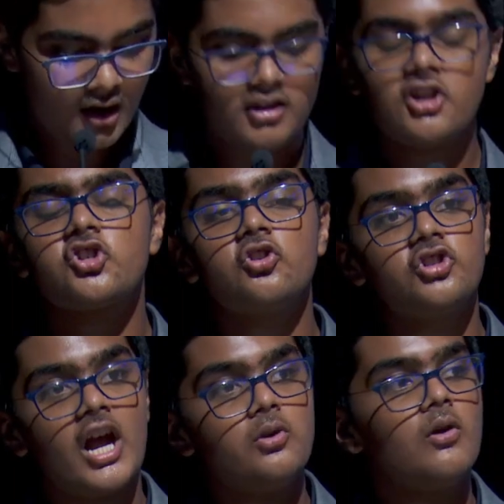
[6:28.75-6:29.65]
others should
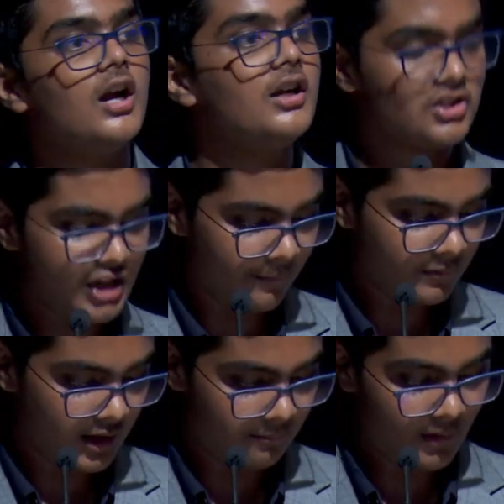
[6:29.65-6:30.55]
try to
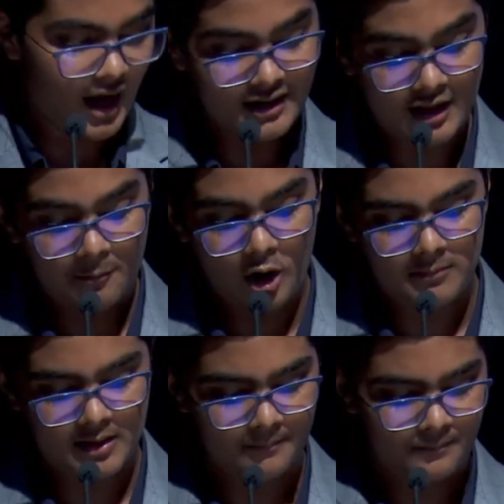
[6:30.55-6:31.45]
understand them and their
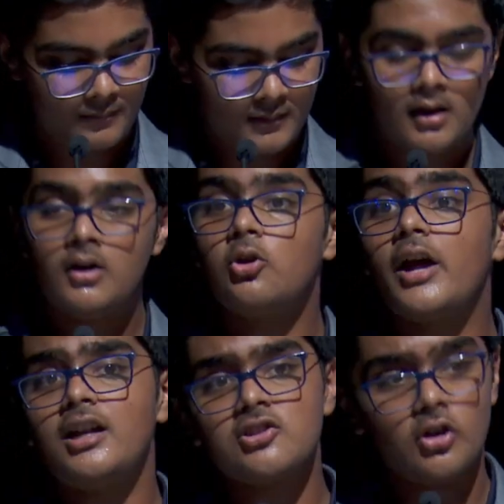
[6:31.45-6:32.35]
problem to
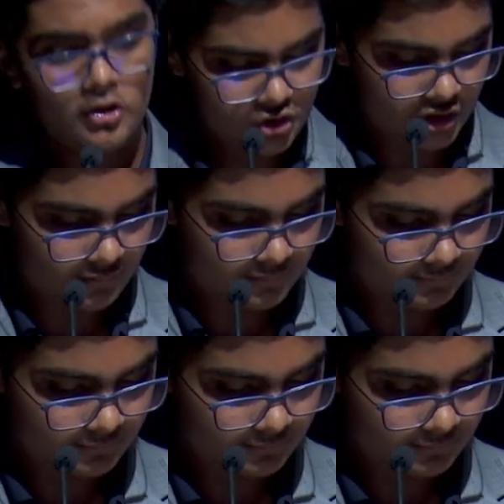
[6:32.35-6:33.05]
get a solution.